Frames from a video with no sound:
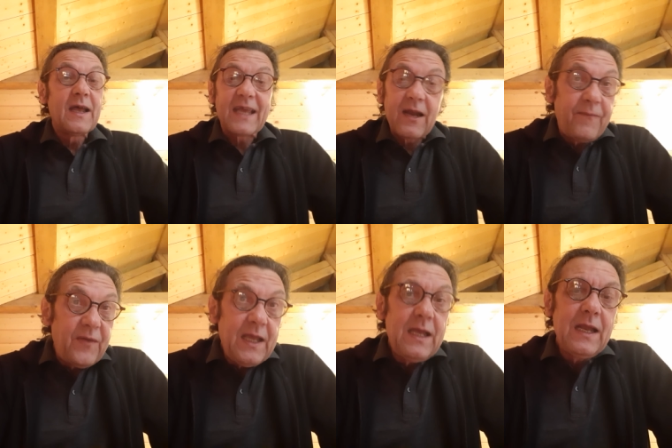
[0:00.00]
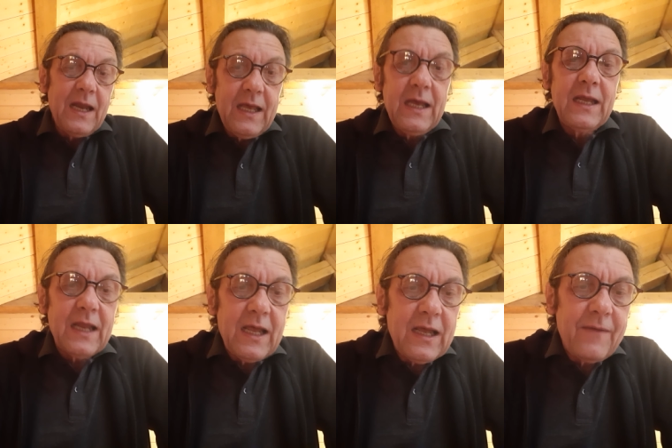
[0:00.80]
can feel it
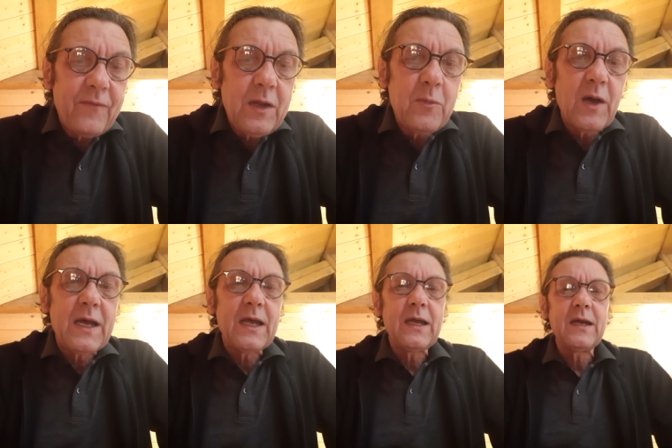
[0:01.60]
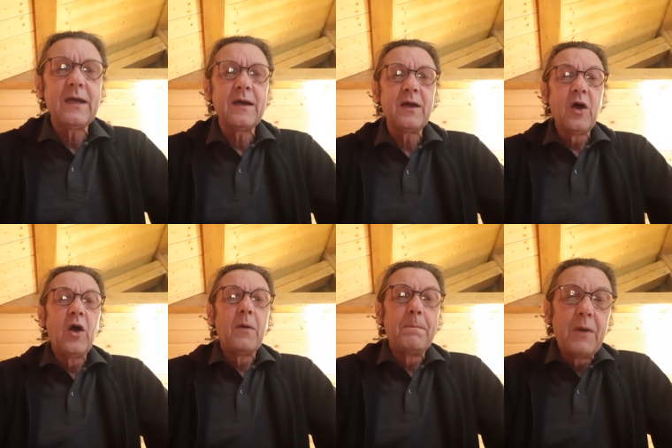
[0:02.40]
everywhere,
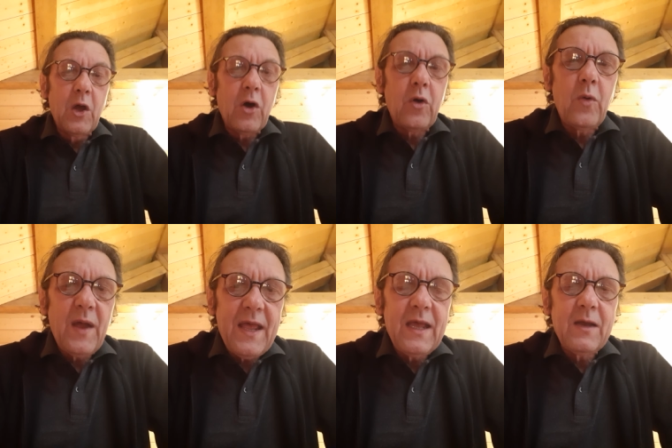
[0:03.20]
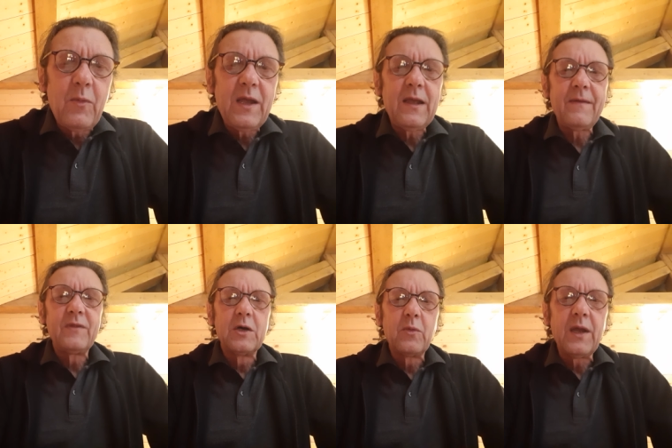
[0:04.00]
blowing with
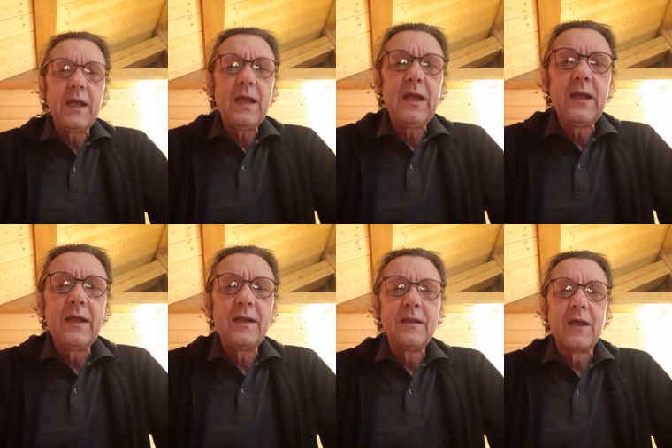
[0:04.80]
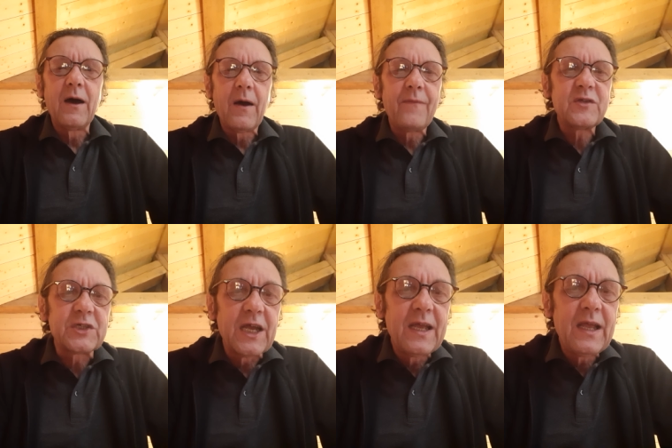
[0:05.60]
the wind of
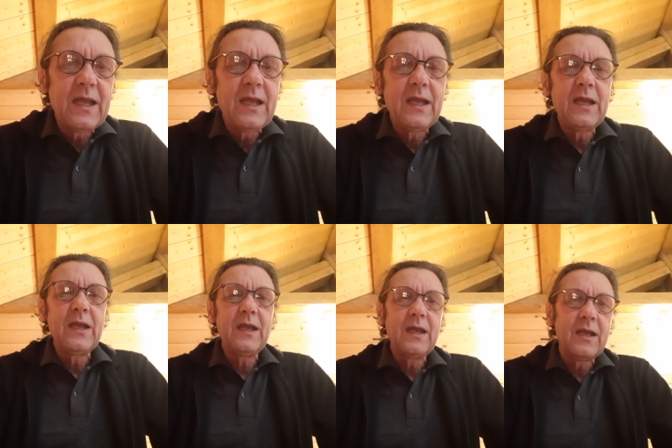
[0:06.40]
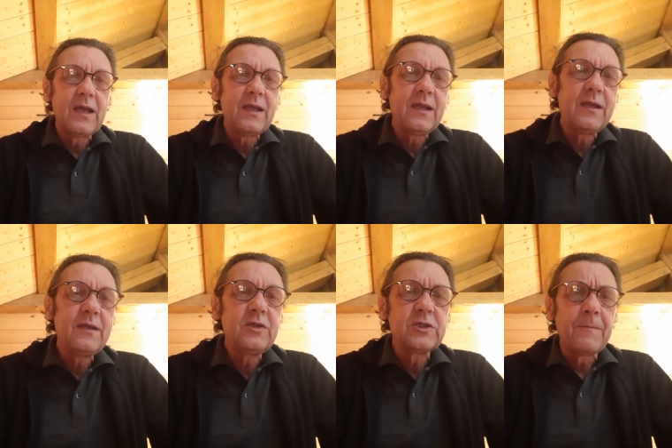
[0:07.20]

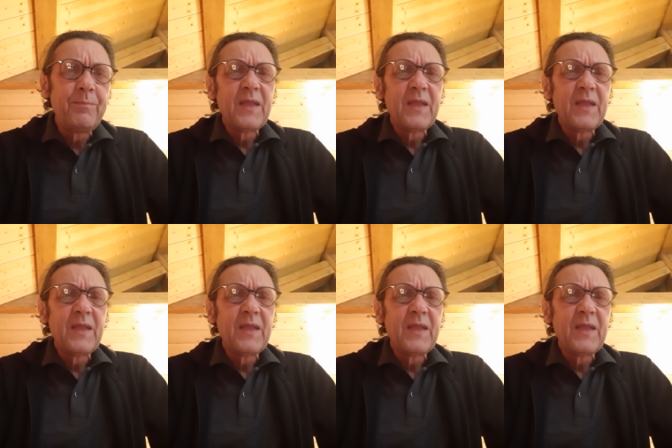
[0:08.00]
change.